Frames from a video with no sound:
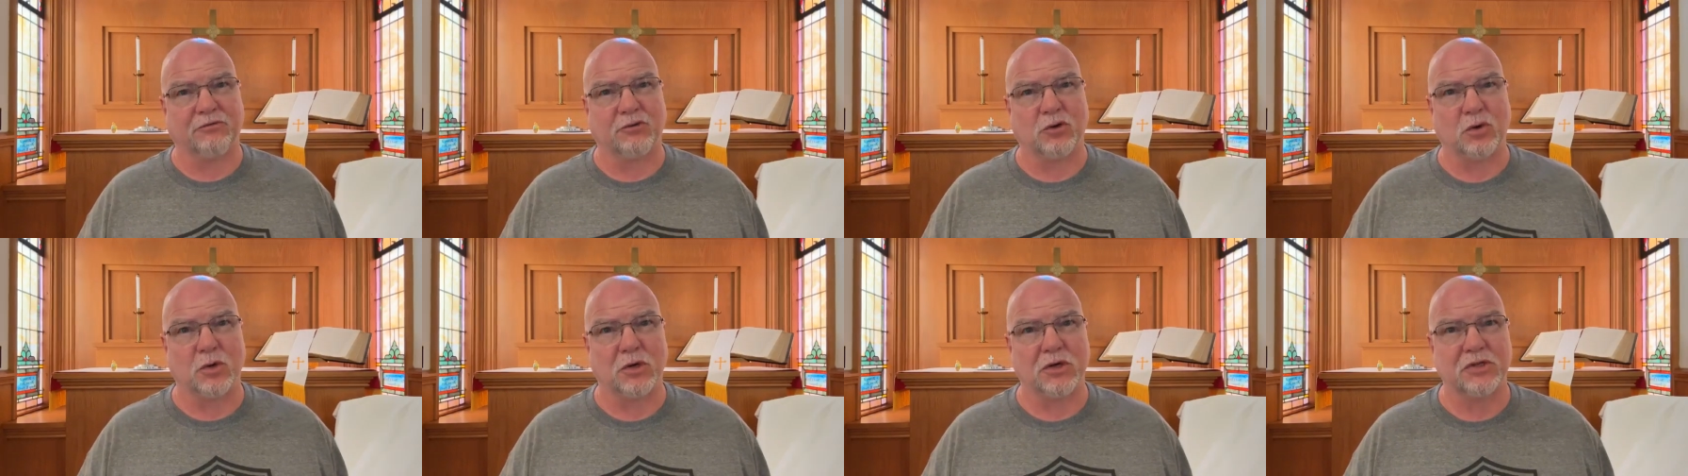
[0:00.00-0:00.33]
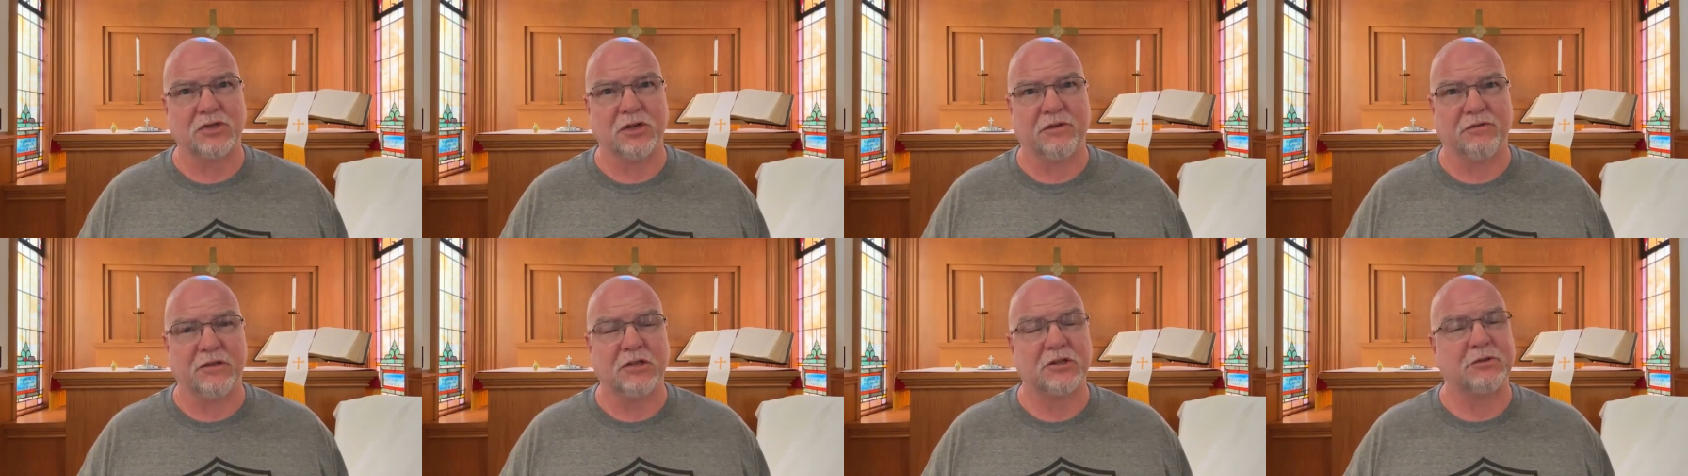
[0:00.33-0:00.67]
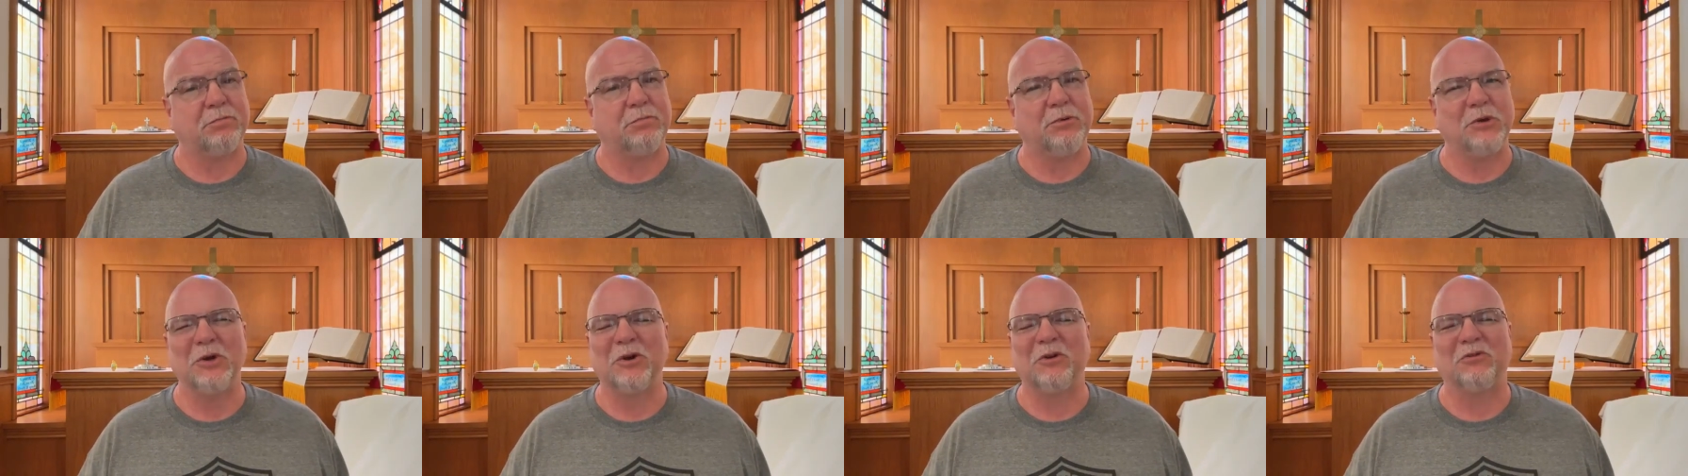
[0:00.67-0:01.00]
of course, of
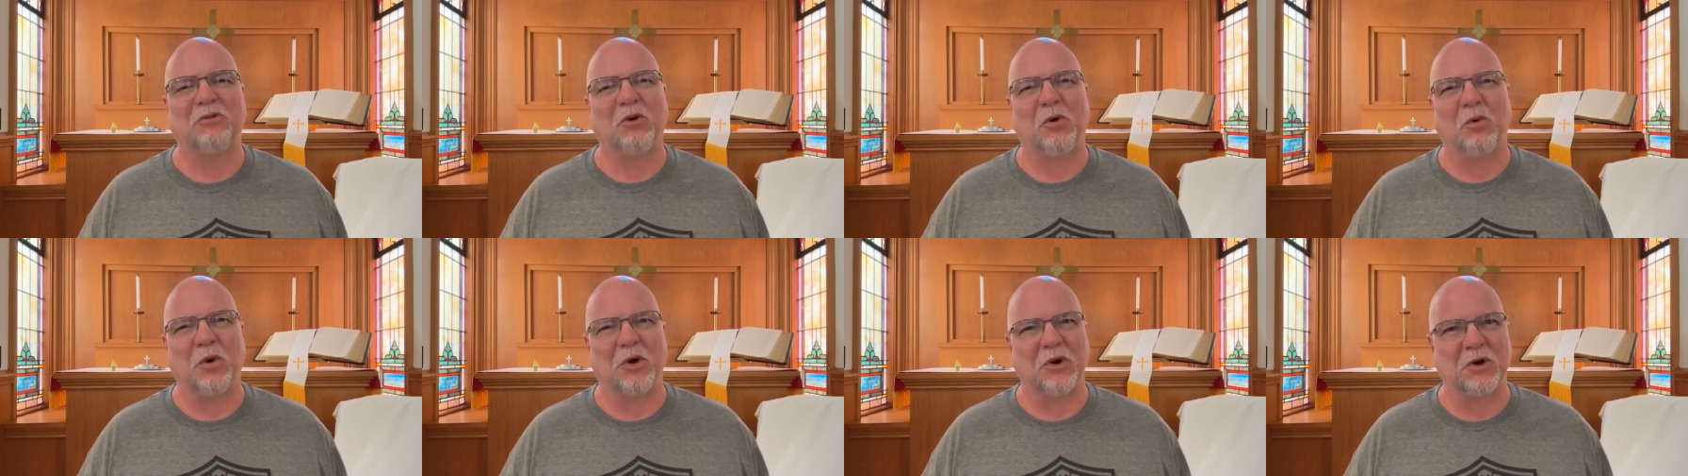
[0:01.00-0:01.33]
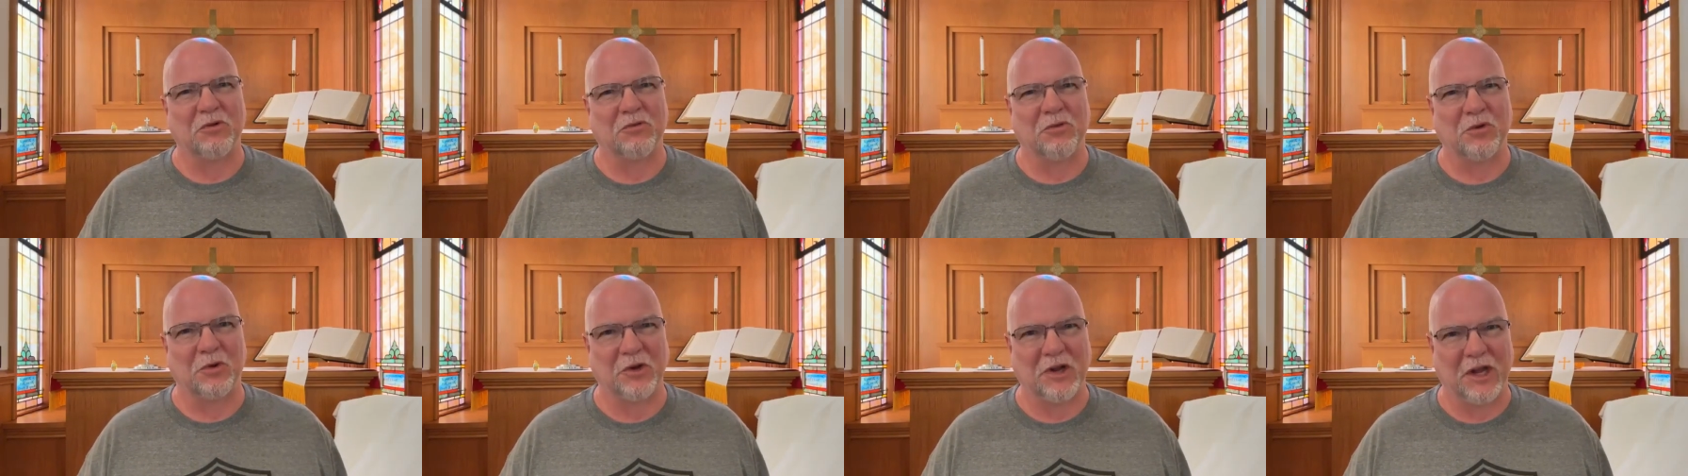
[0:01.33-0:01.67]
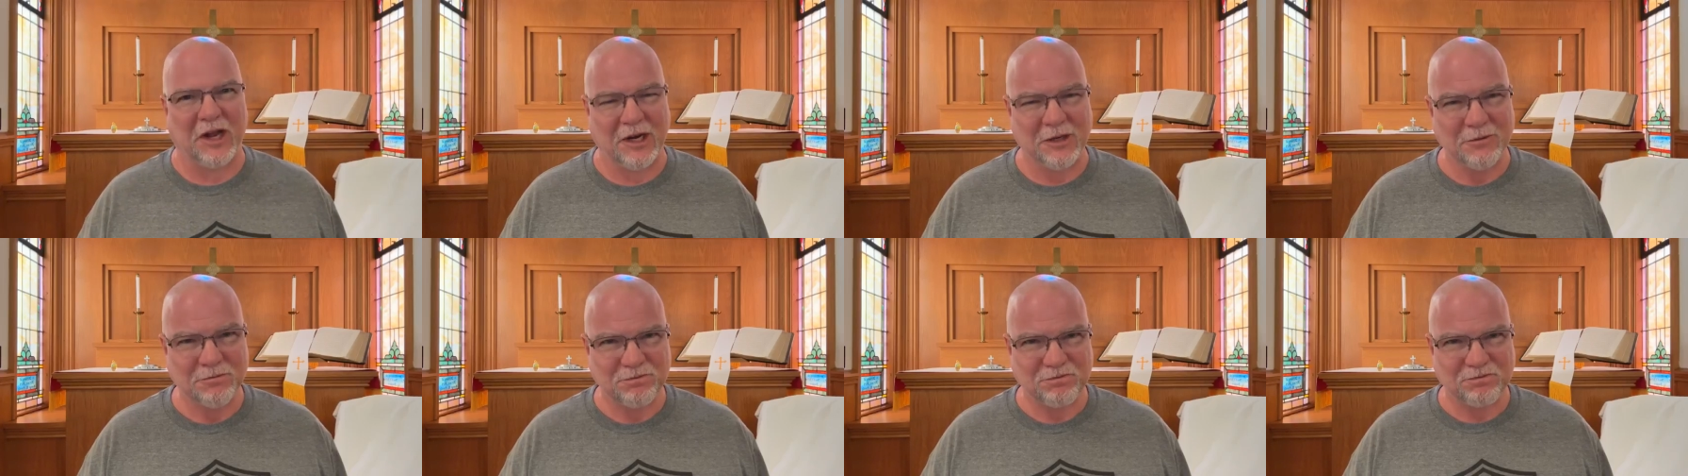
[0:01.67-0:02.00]
this beautiful, wonderful
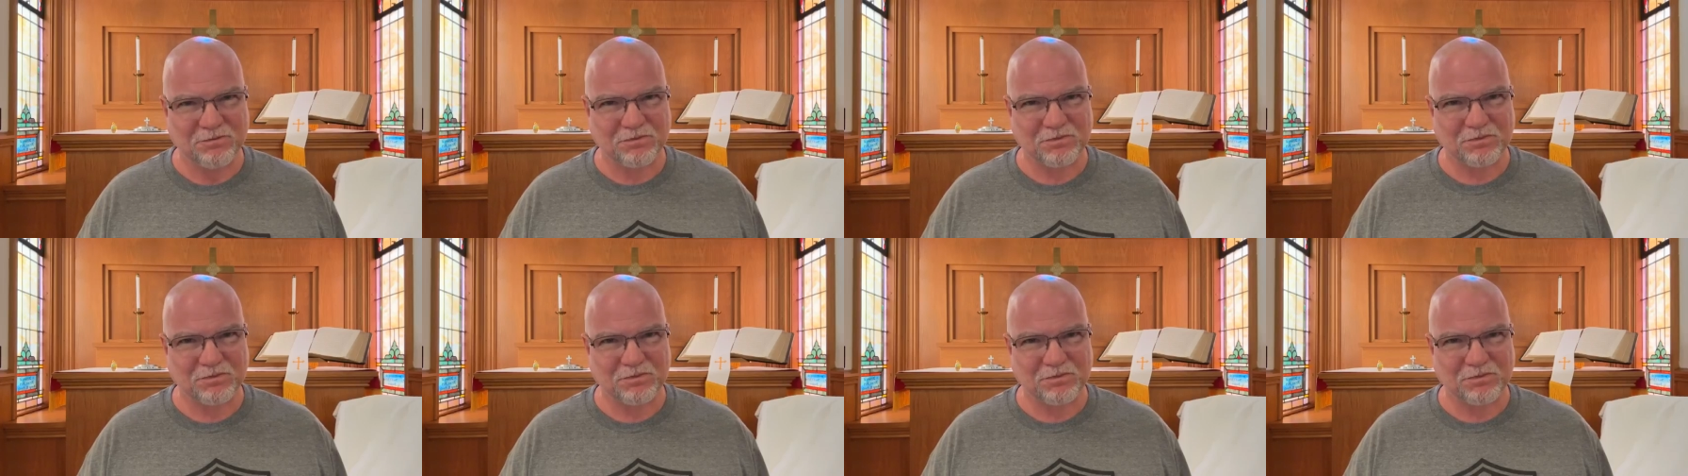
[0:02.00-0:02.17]
day